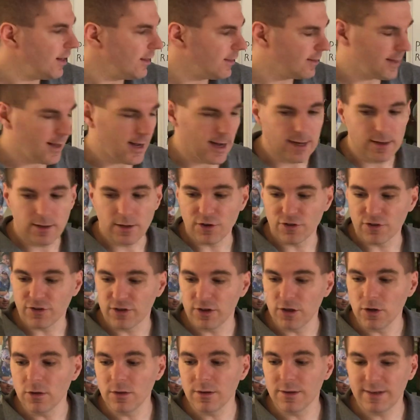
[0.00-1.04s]
that, they're
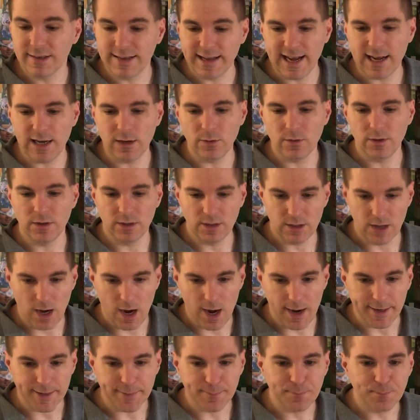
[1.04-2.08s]
still down
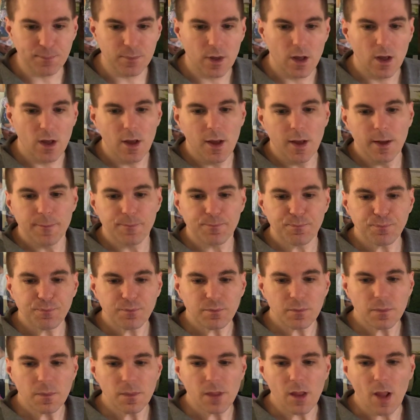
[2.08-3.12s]
9
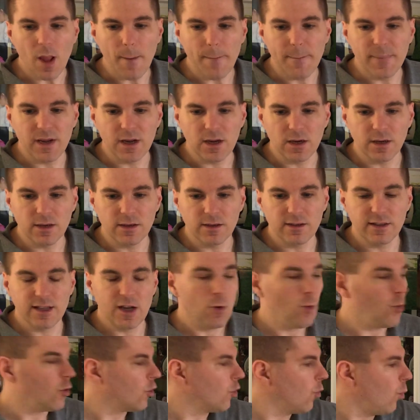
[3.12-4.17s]
because they
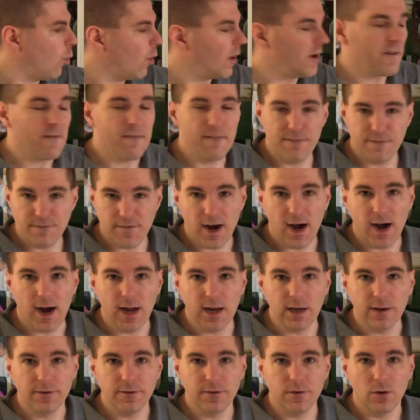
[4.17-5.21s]
were
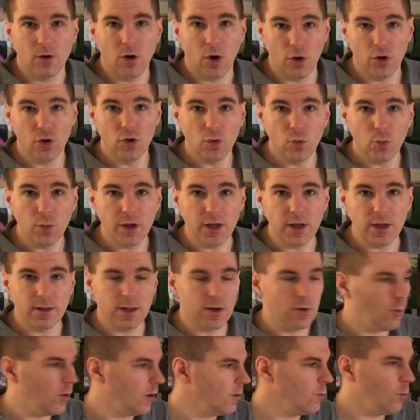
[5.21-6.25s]
1-5 on the week. They
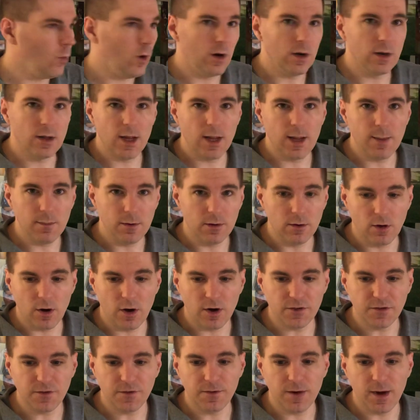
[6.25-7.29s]
won 1 game,
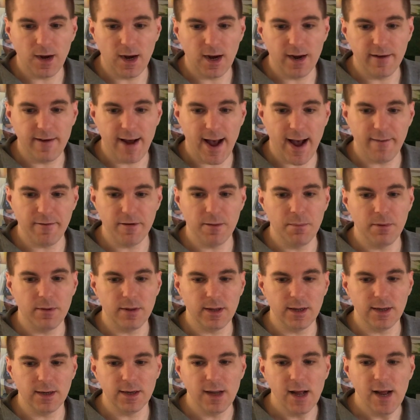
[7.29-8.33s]
lost 5, having
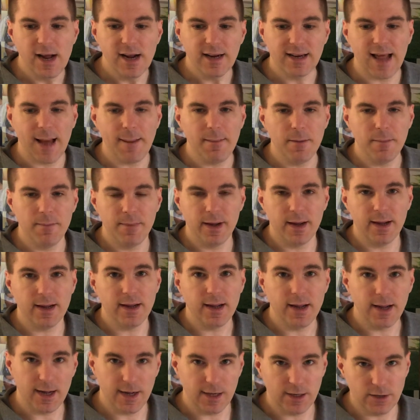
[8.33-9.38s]
played Tampa
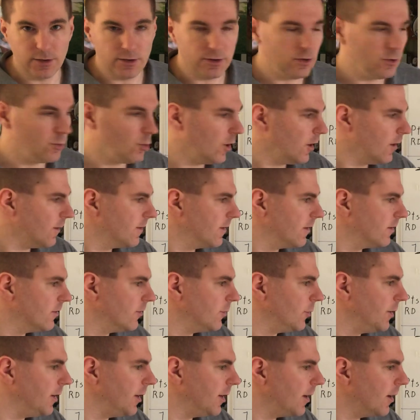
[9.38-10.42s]
Bay and New York this
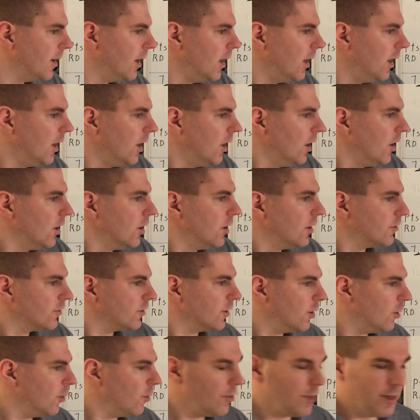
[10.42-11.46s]
week.
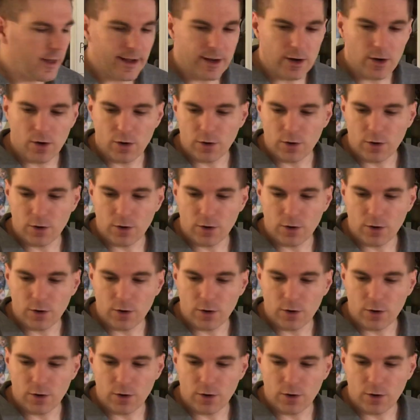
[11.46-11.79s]
So they've